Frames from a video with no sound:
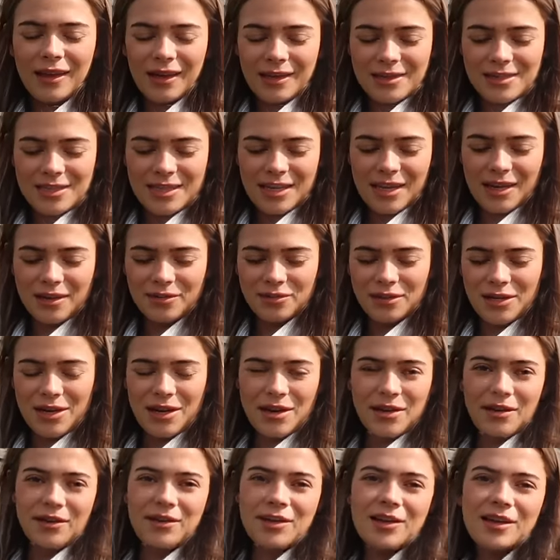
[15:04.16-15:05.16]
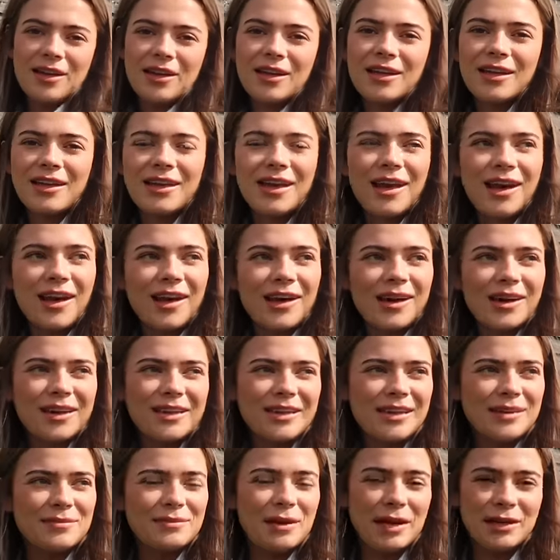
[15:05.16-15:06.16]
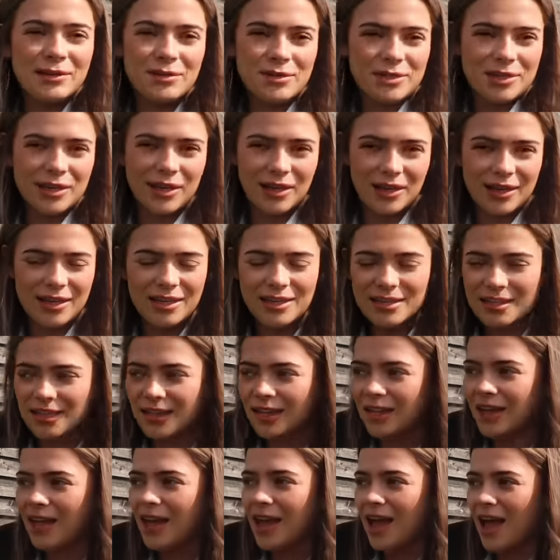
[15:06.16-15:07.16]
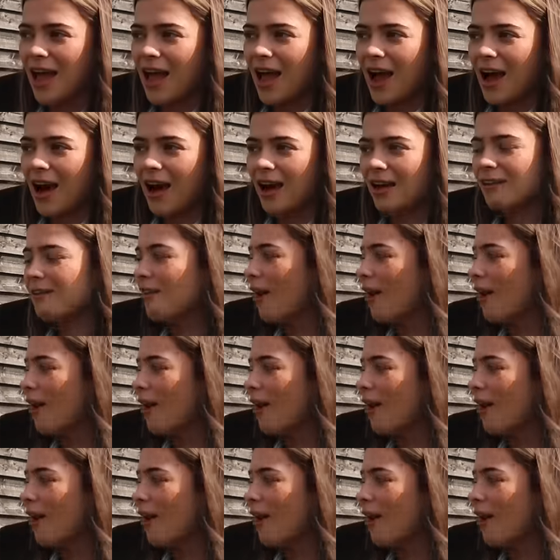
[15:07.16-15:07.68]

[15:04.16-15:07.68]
It's the afternoon. I am outside. I